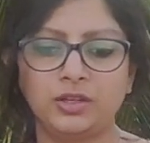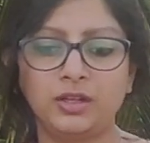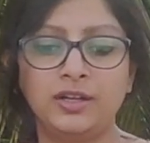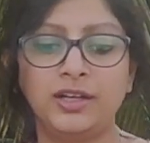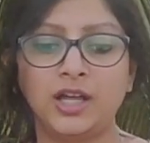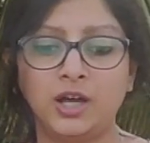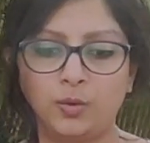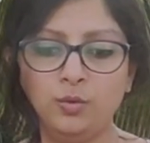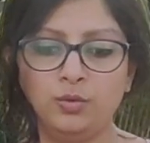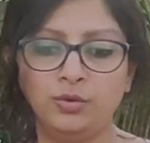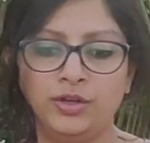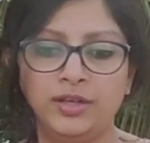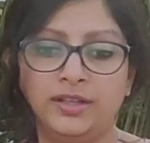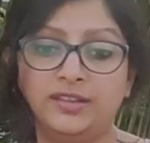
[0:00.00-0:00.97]
Now,
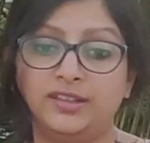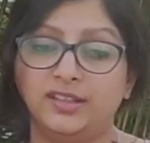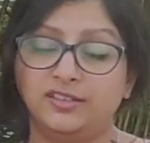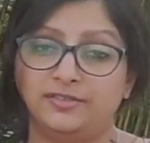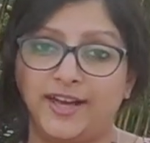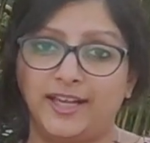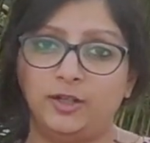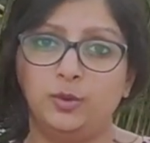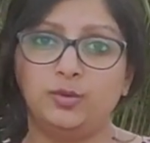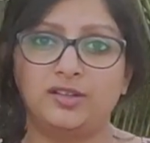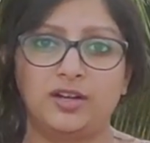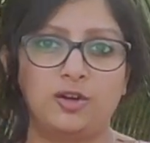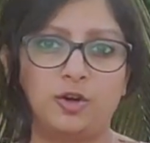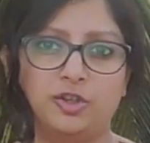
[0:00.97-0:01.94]
these values
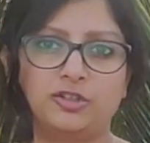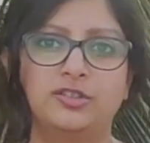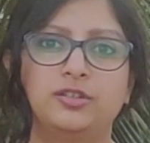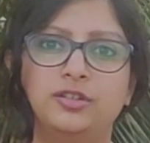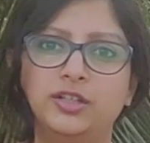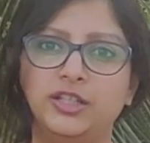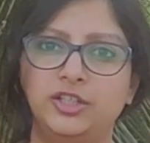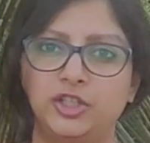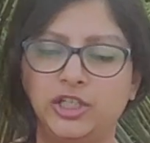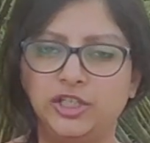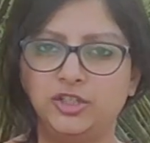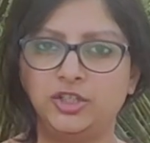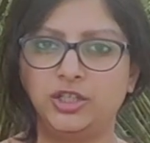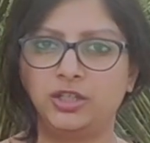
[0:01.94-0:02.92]
are constantly
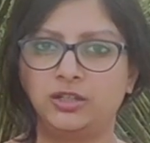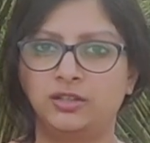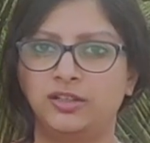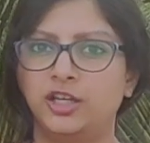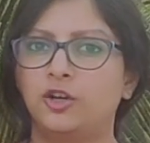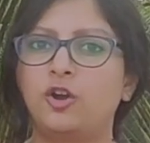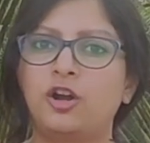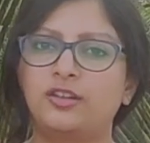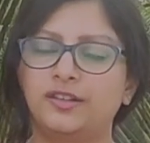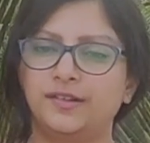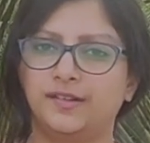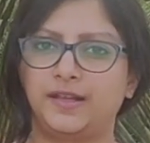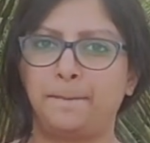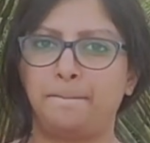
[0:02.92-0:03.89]
changing, they are not
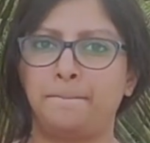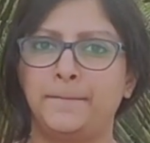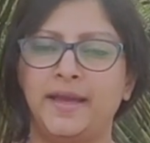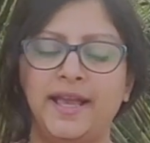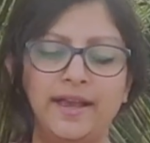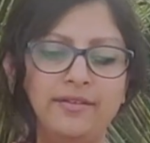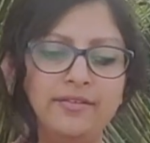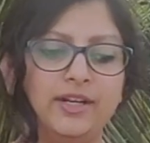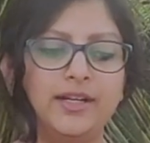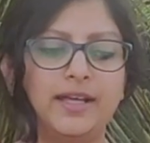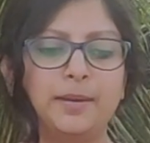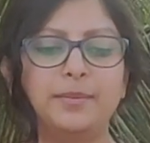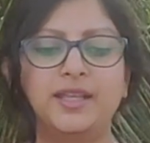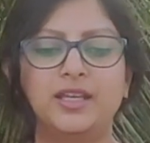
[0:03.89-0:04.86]
the same. Every
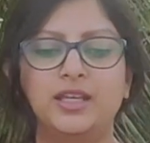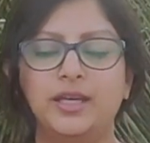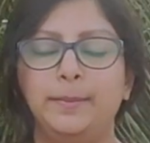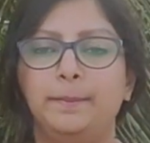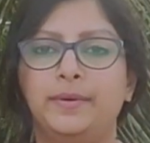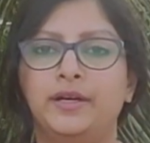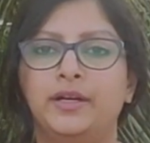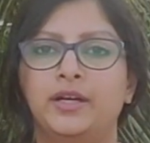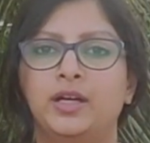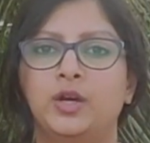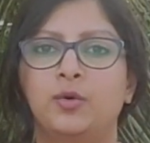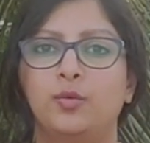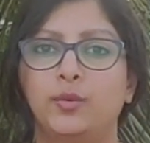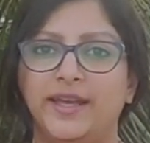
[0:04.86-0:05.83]
time they keep
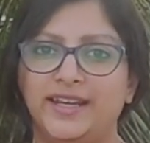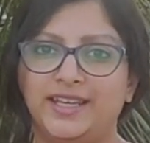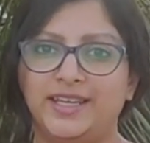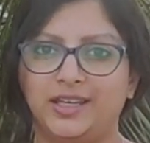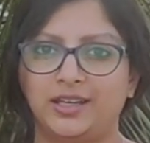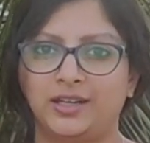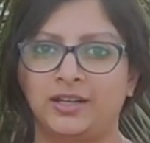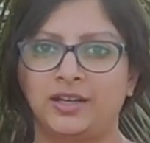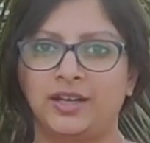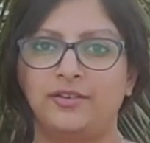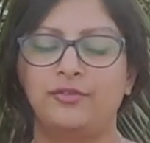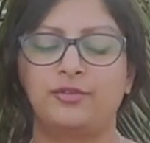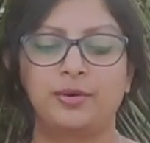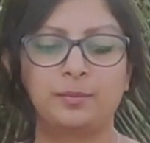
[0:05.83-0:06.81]
varying
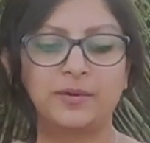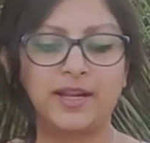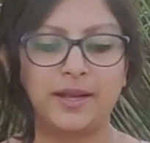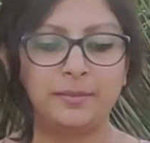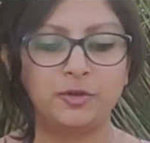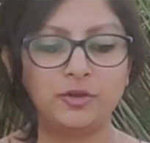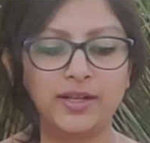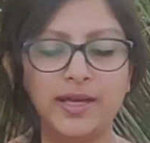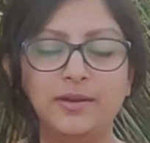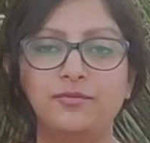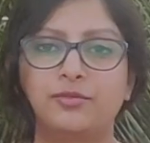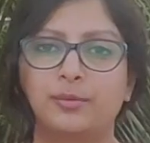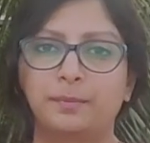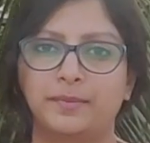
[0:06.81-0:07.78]
from time to
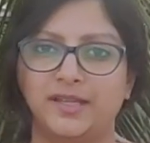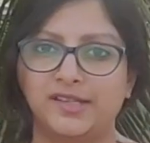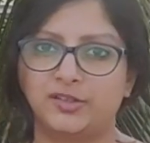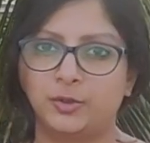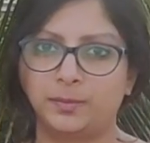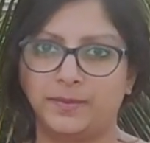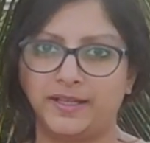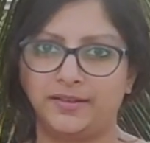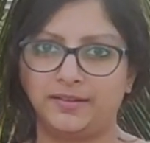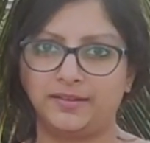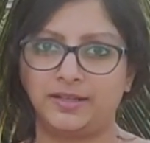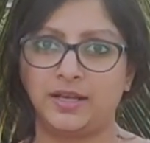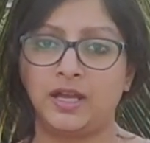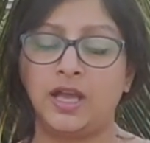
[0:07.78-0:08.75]
time, from place to place.